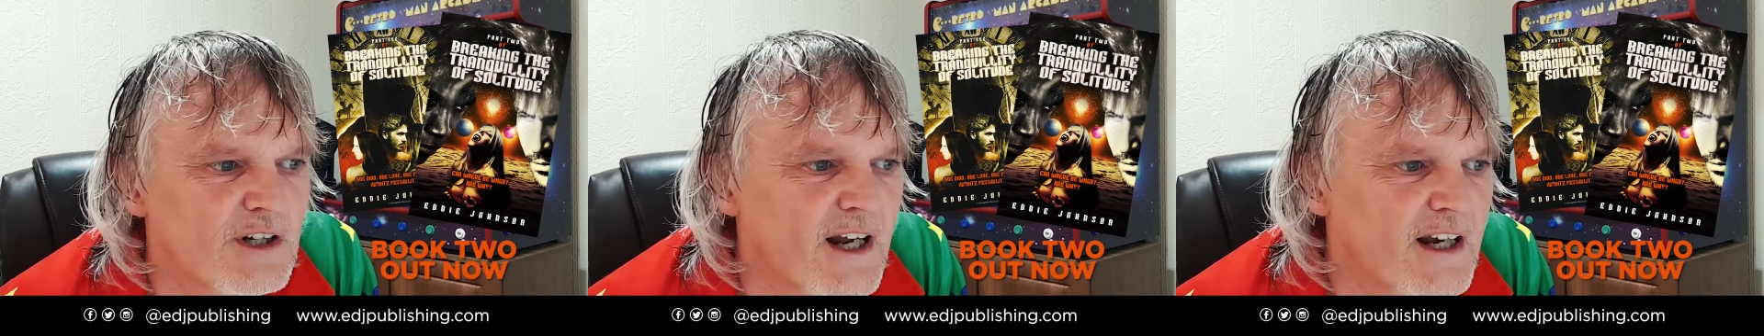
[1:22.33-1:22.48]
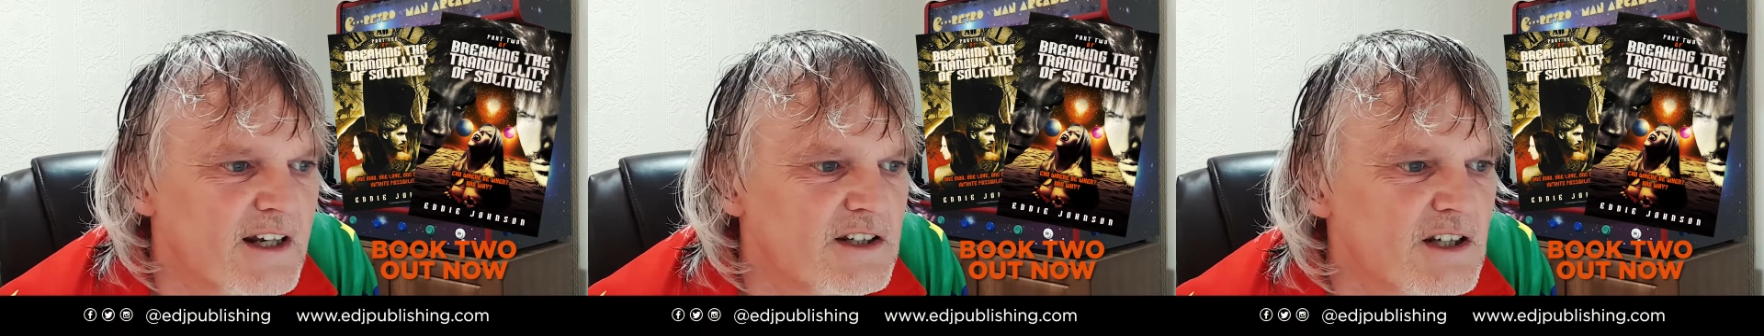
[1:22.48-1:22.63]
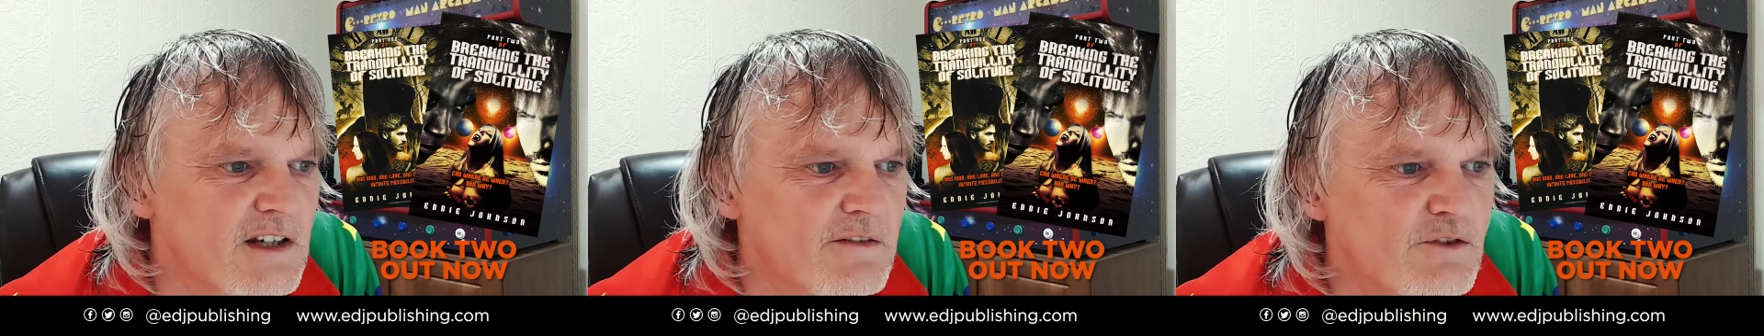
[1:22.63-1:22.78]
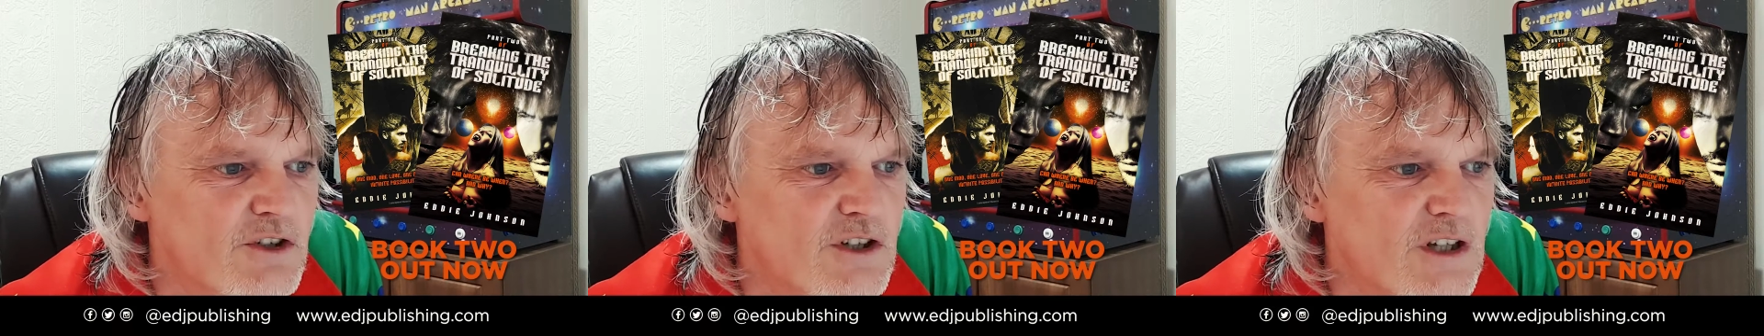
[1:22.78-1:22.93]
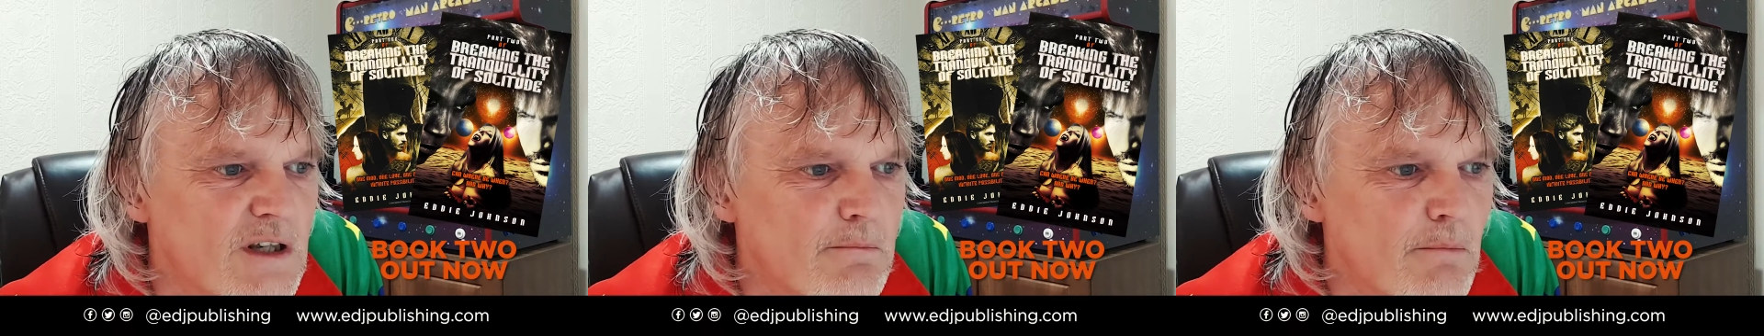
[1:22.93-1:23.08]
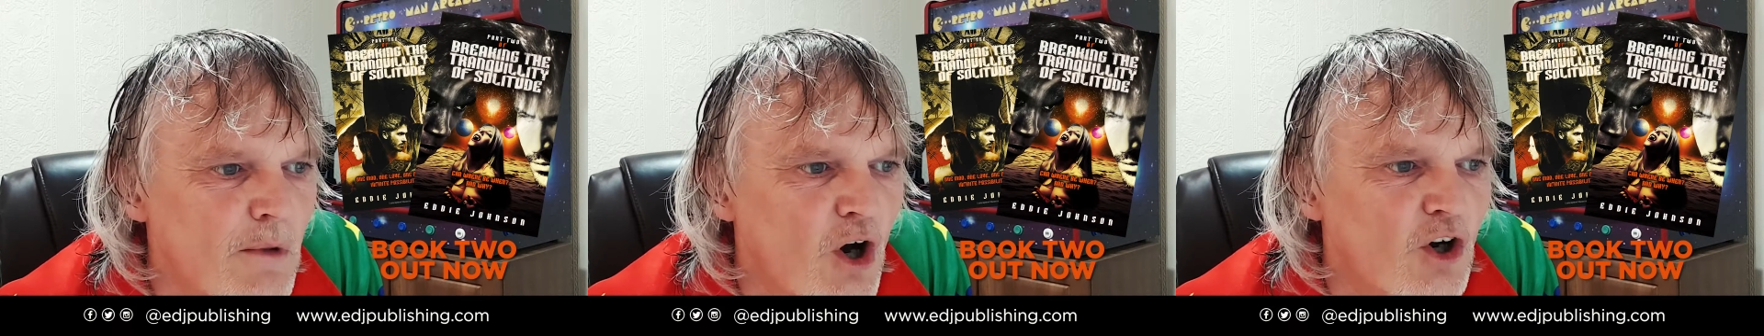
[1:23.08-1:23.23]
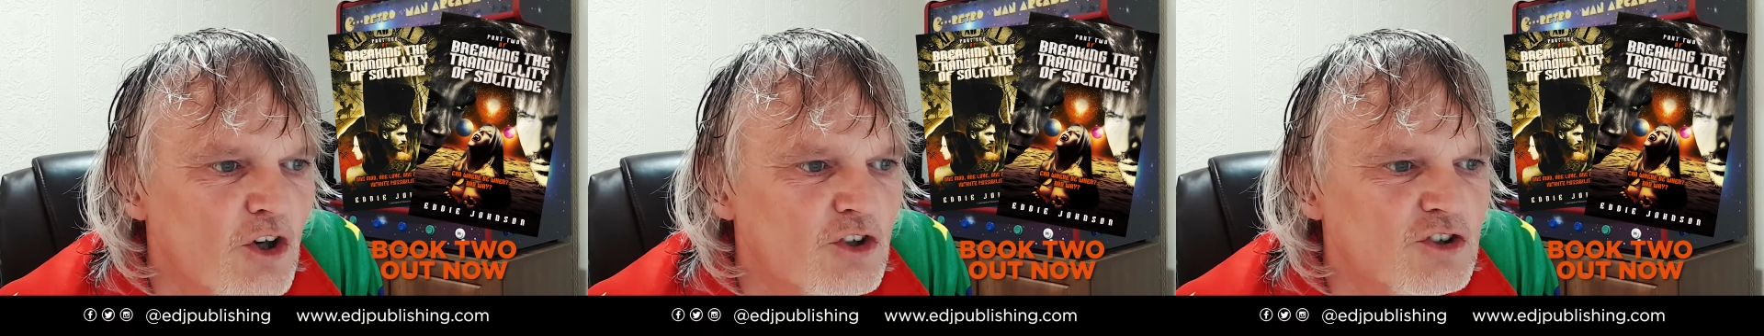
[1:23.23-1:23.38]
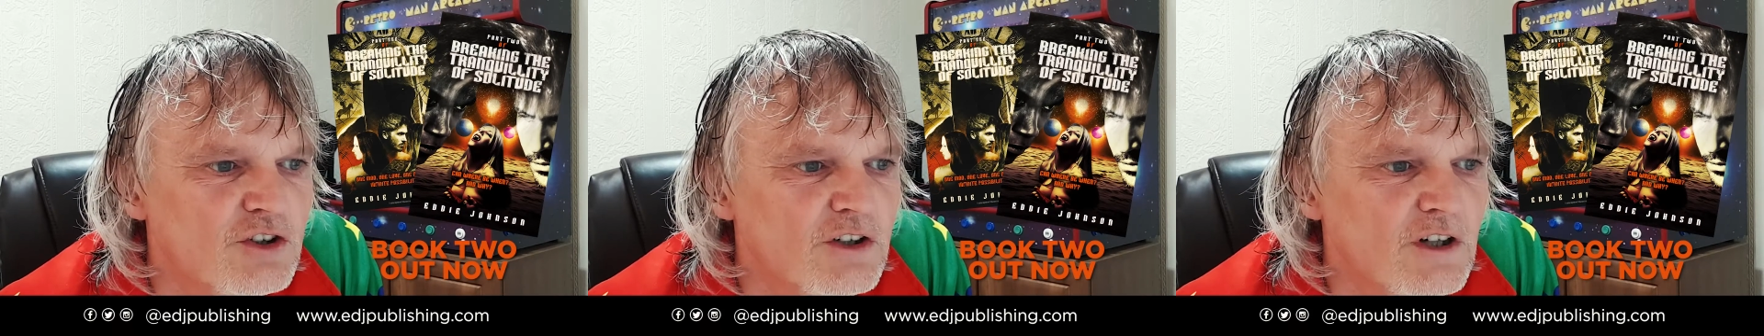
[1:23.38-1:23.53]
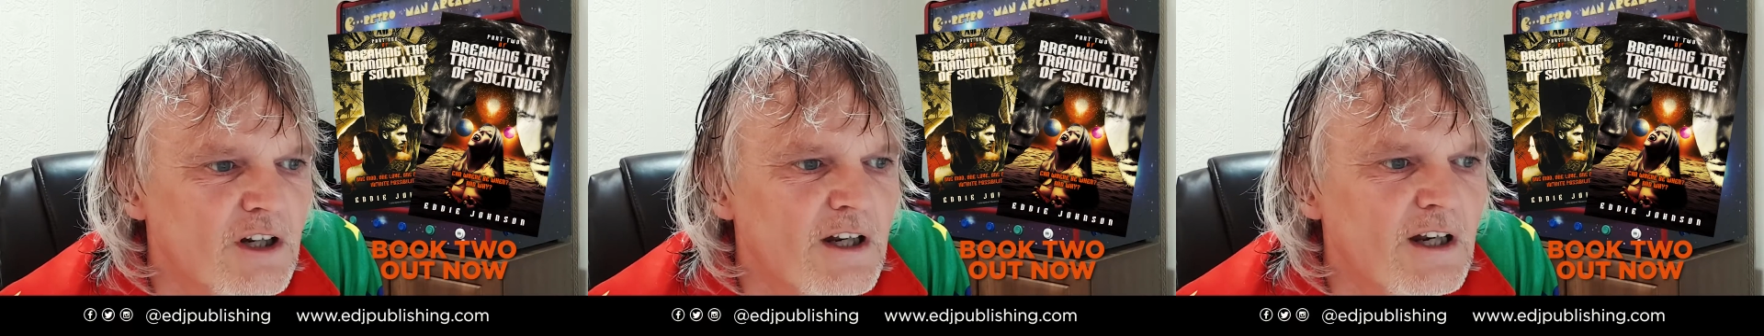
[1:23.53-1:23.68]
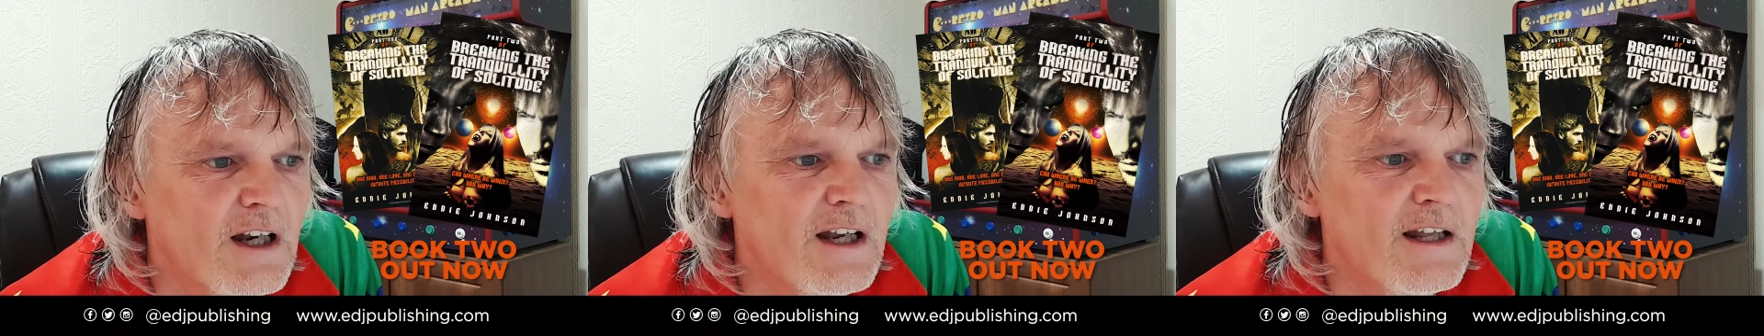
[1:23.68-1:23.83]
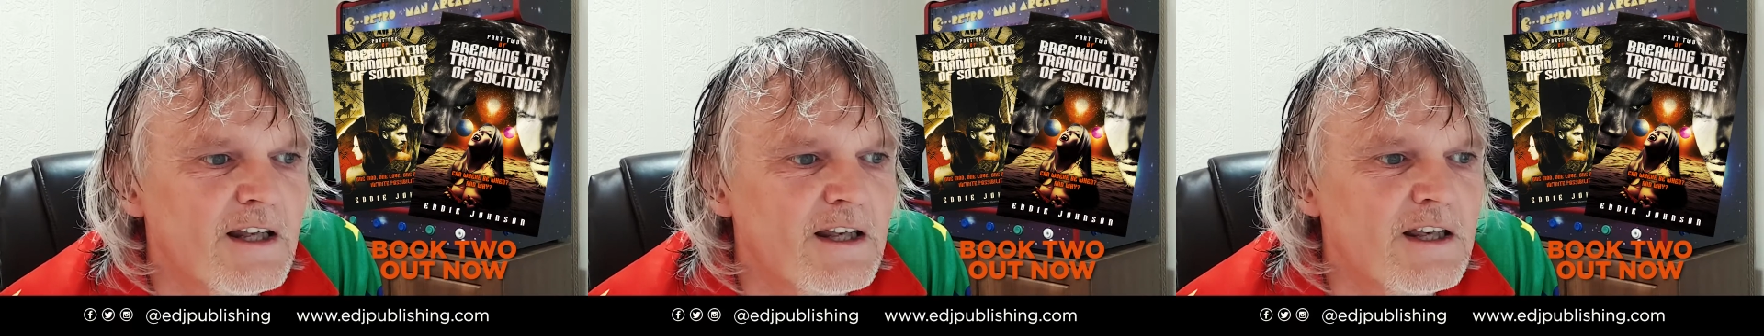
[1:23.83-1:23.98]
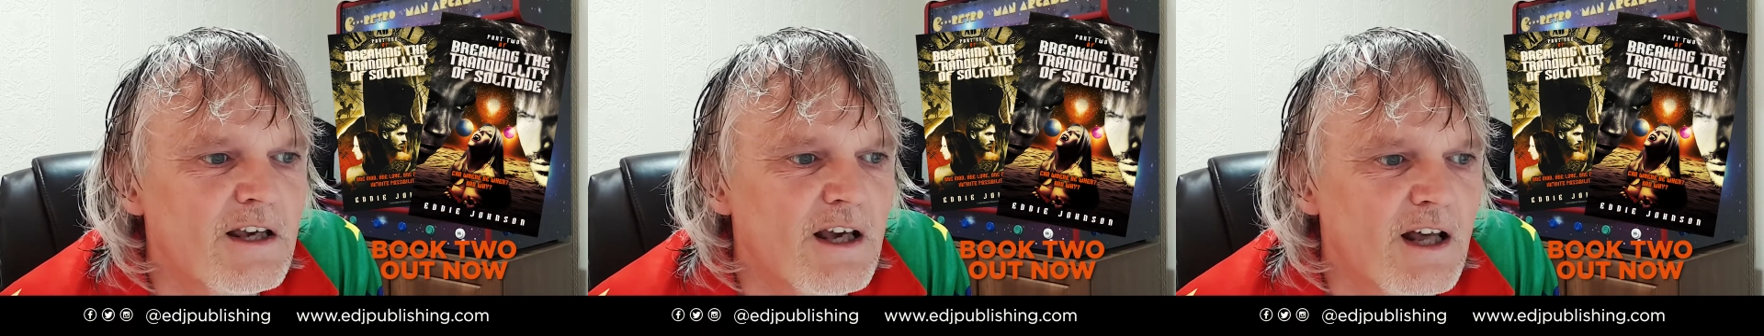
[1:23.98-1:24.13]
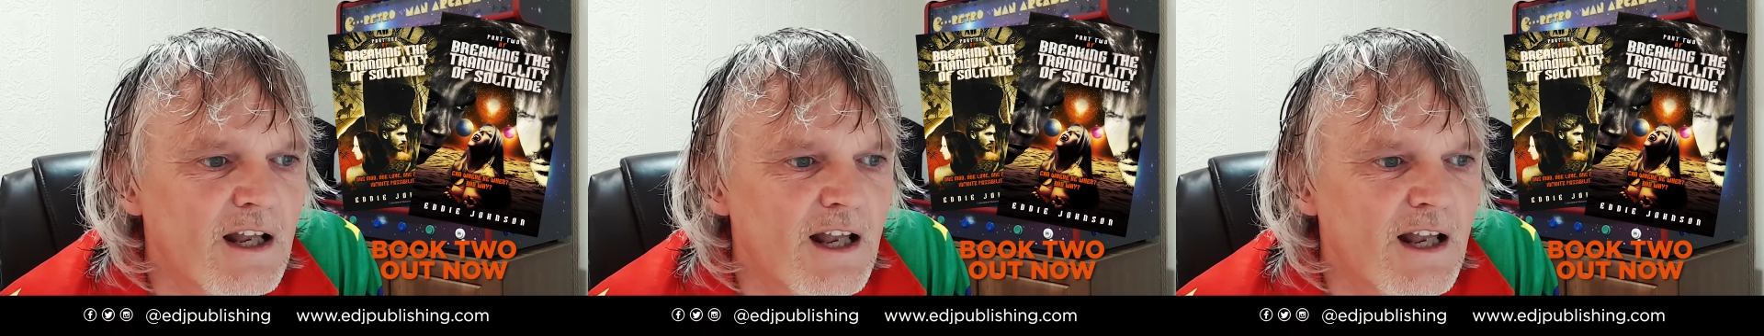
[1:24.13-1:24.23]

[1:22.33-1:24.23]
activity marginally